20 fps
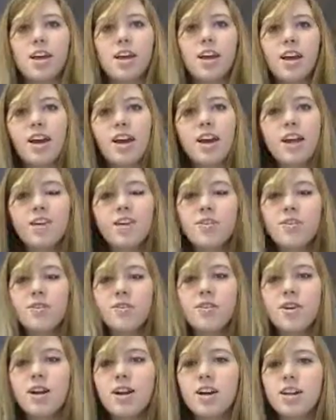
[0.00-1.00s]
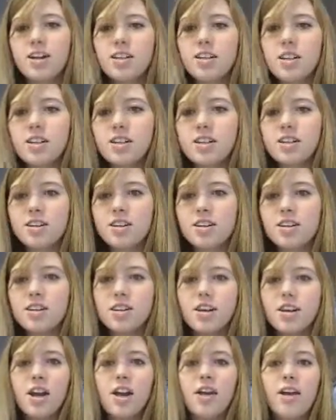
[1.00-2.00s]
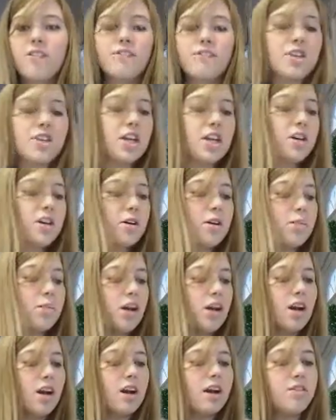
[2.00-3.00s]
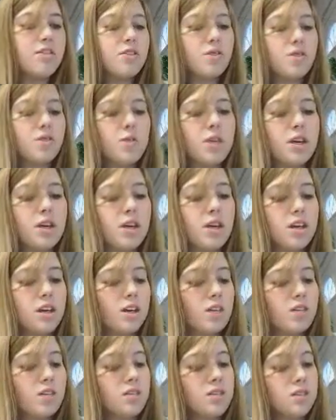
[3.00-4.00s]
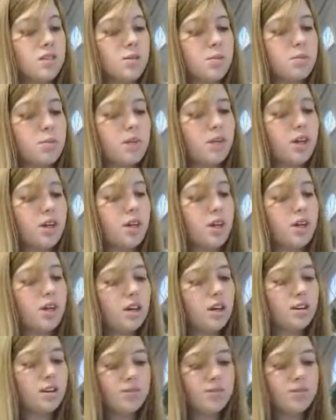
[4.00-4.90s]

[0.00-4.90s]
Hey everyone, another video blog of the week. It was a pretty